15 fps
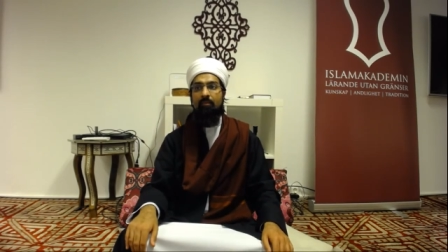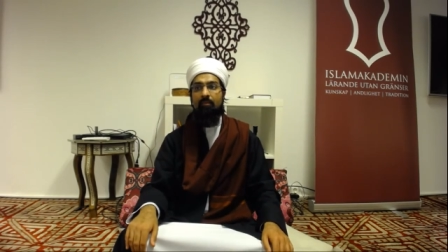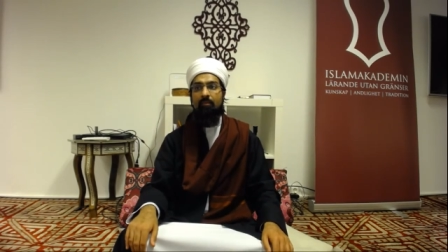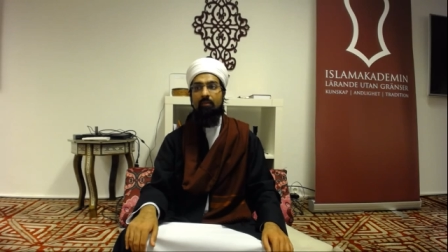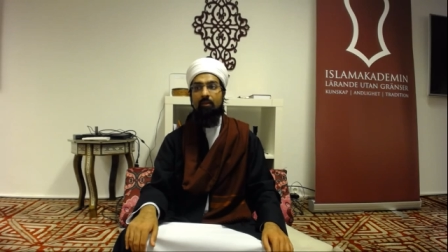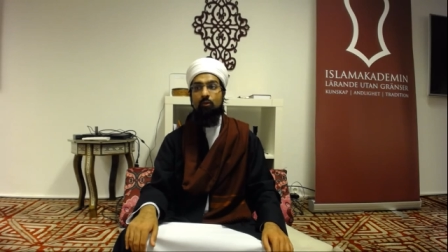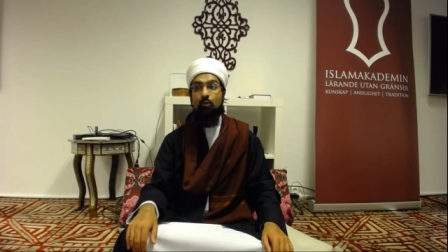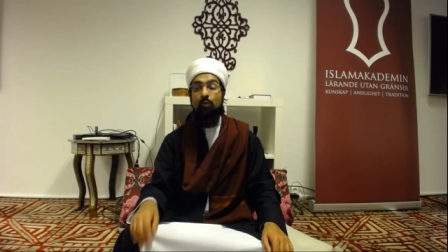
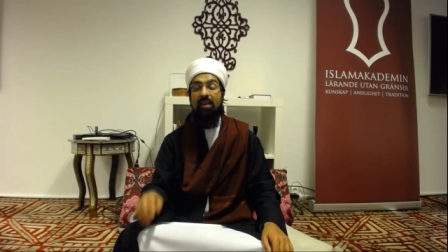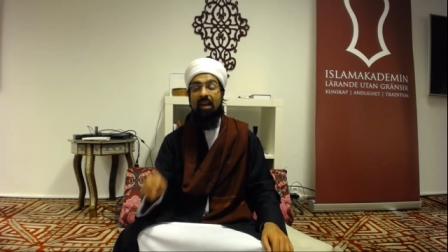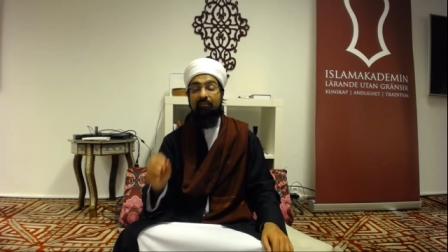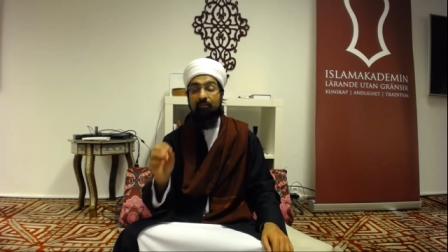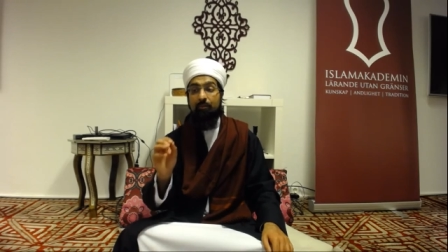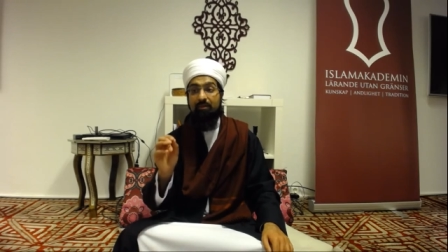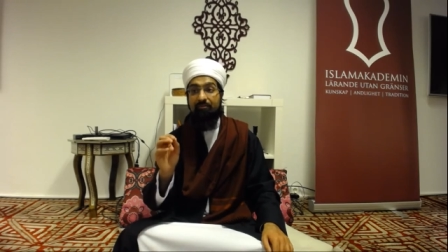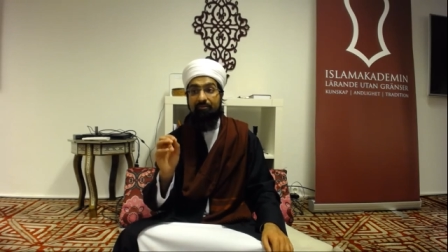So we have to
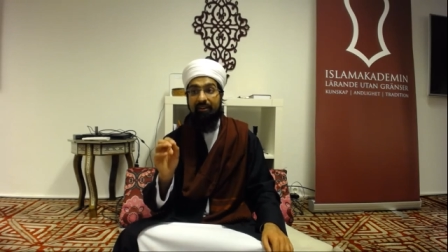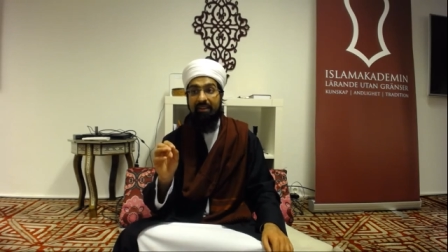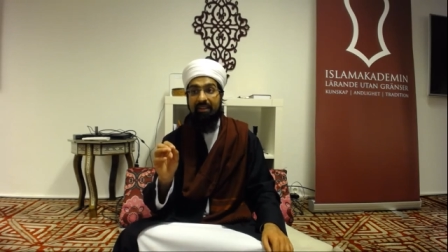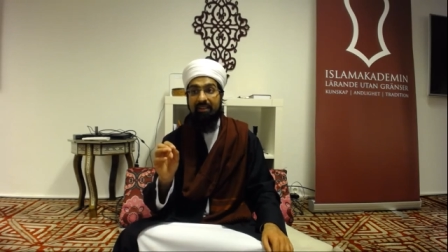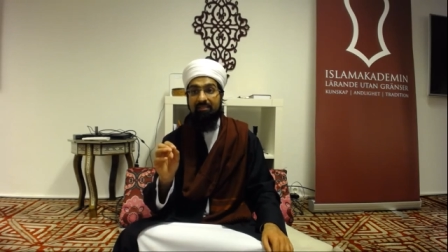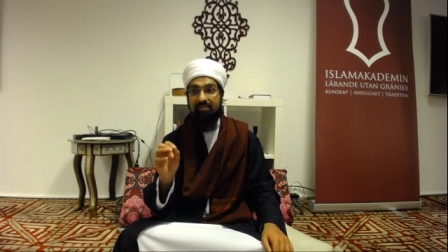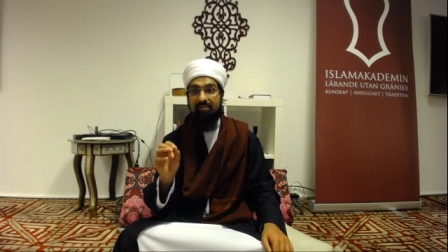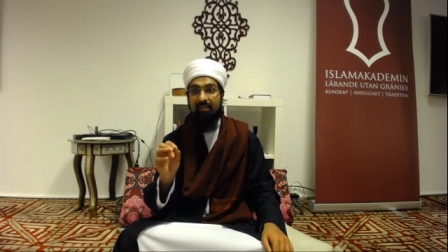be very
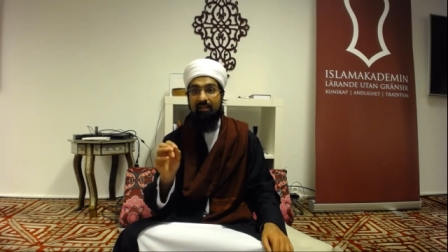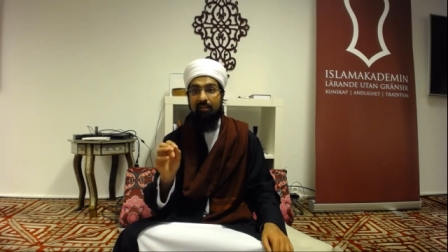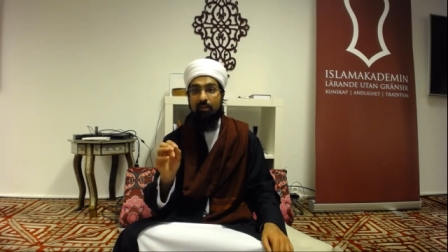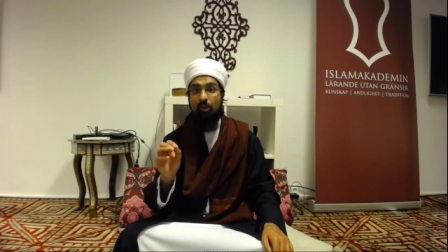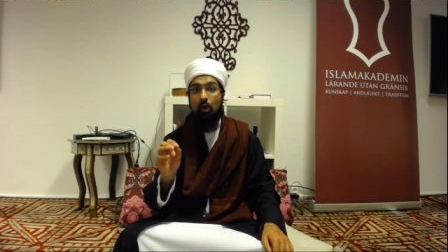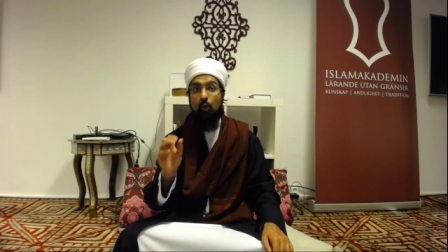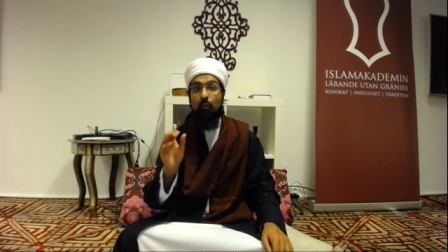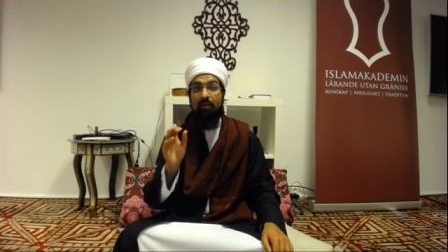concerned
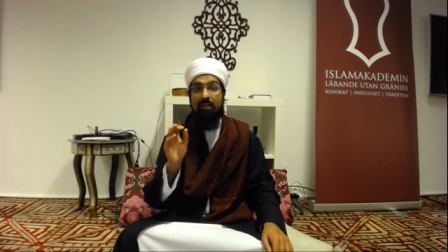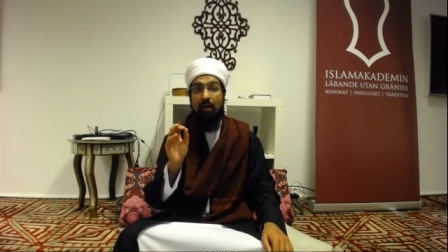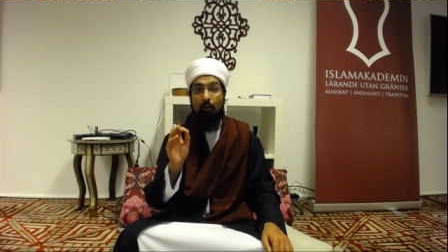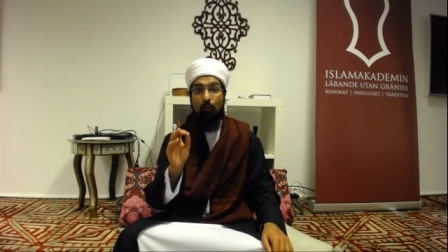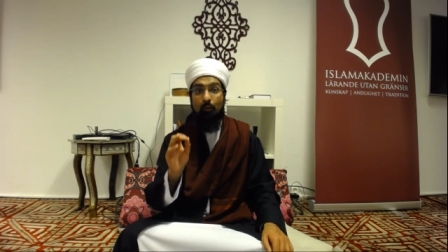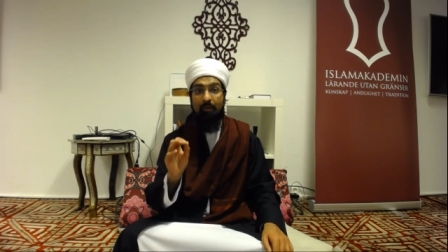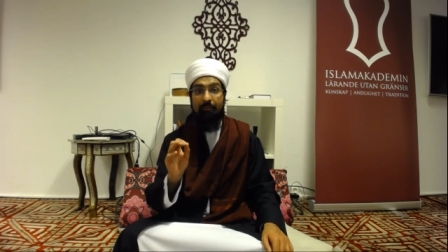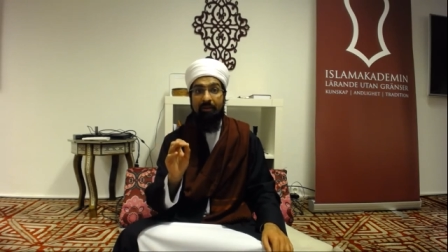with our
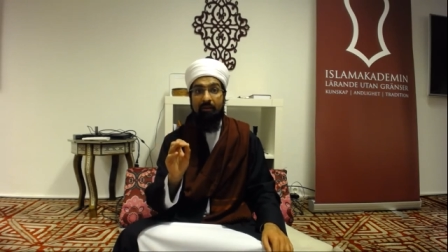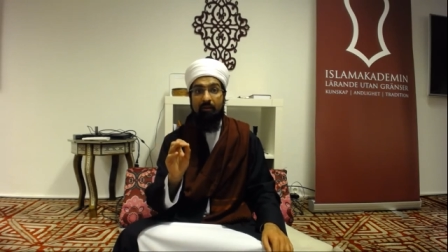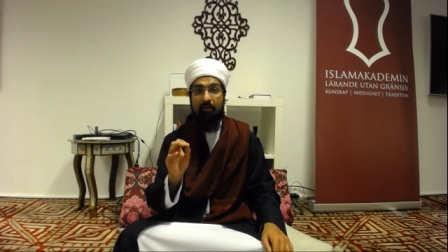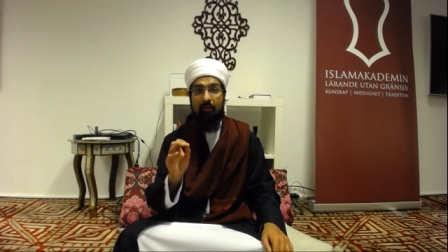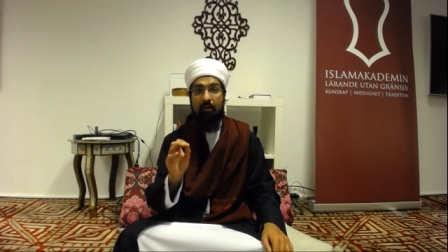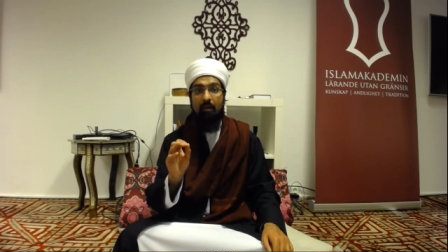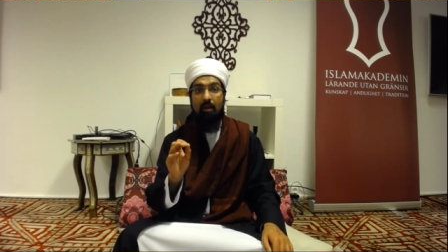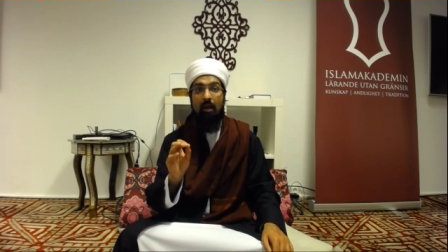women,
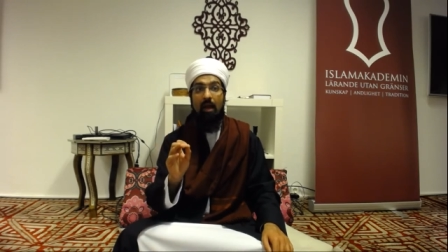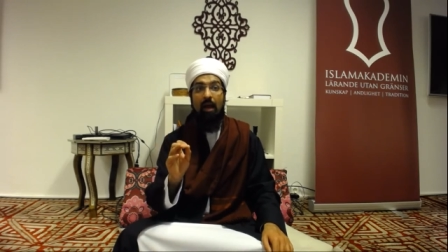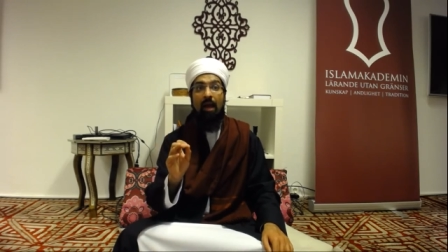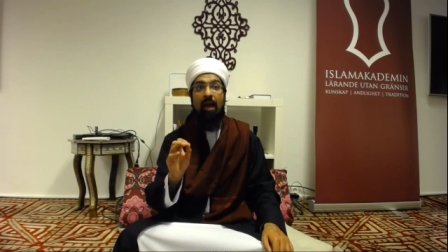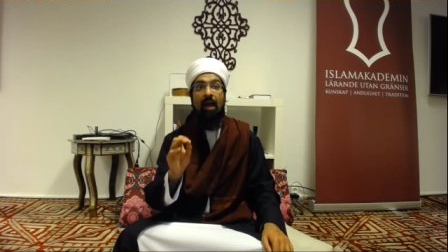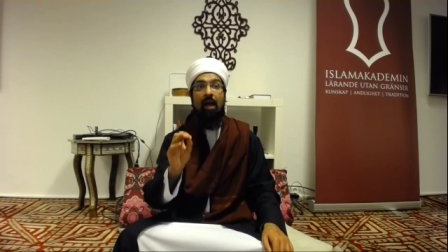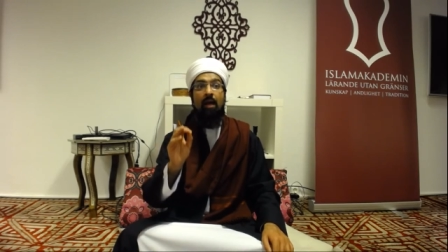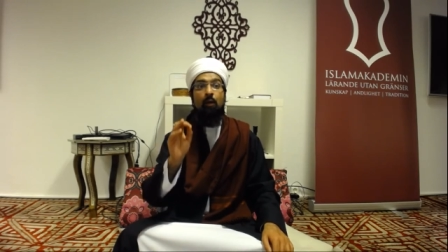
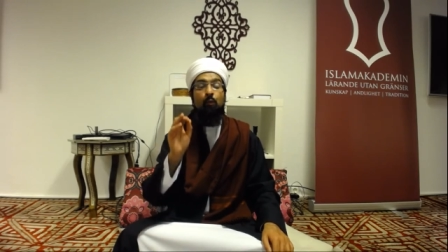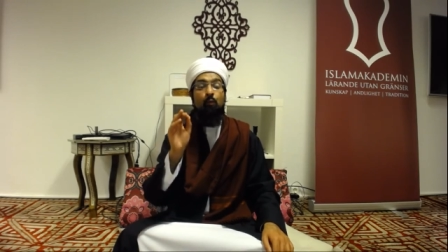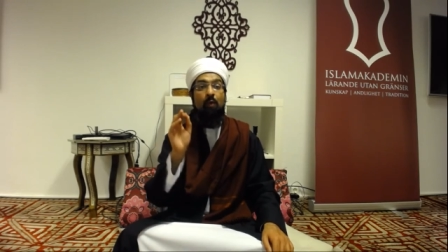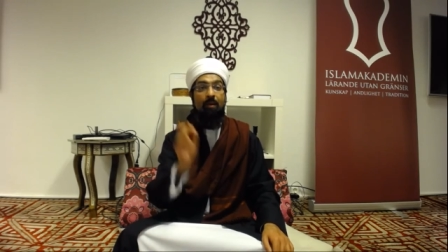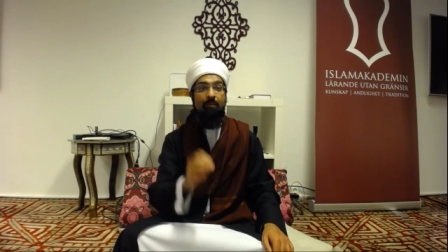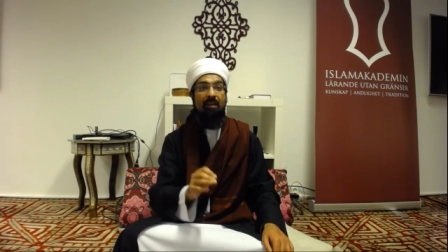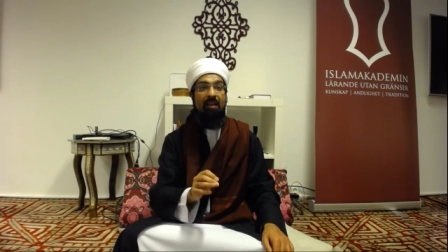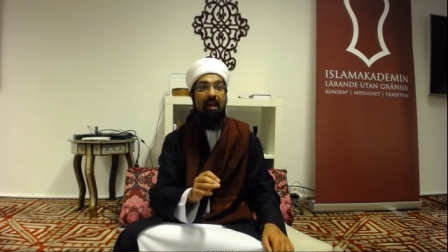and
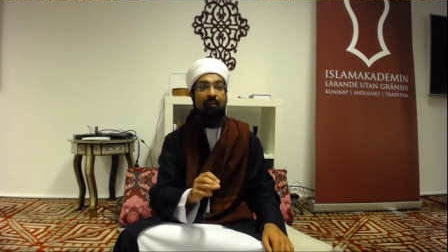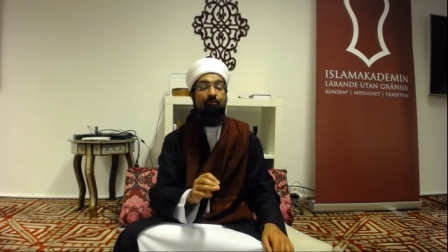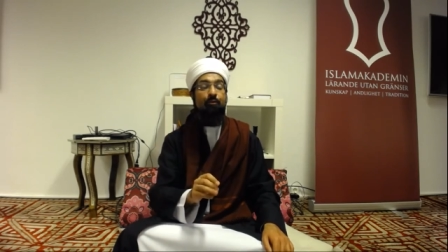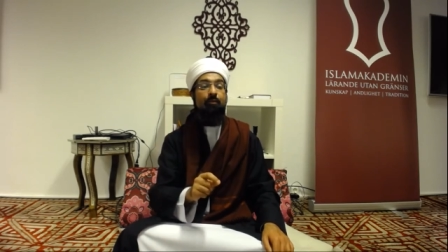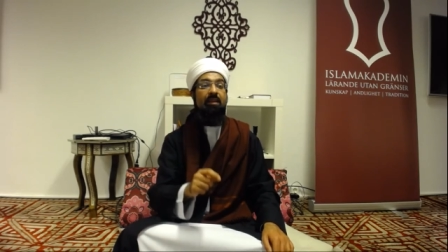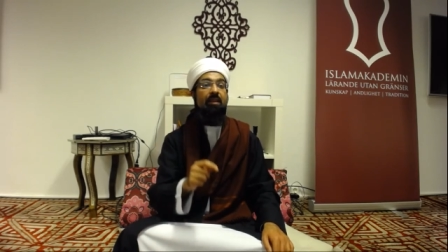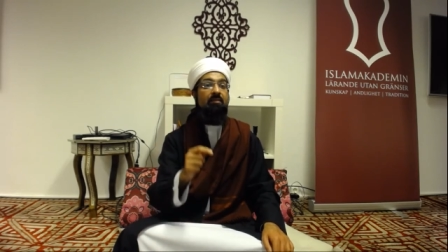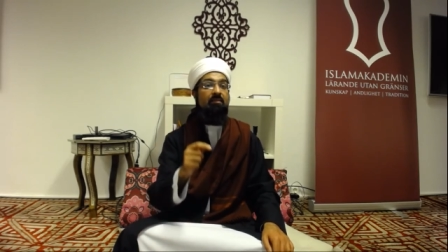women have to
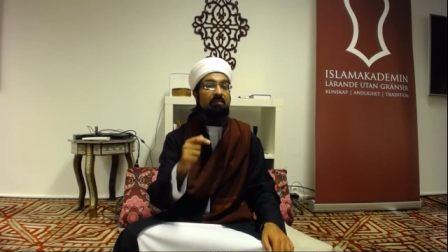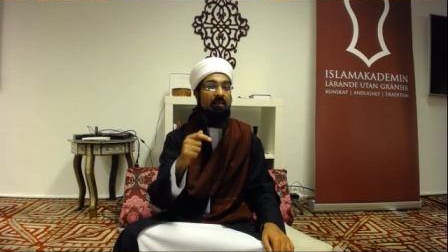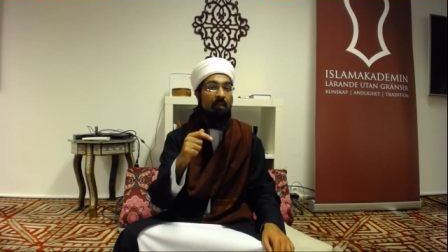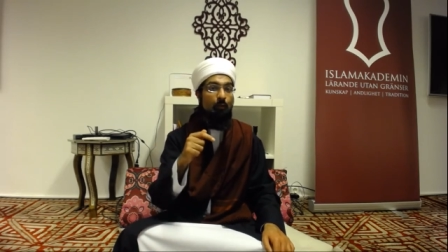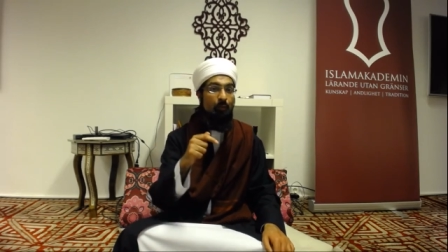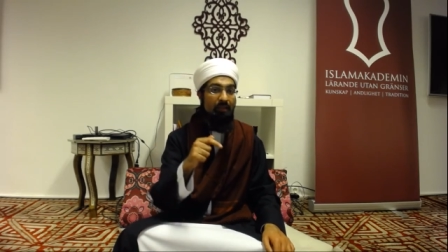be concerned with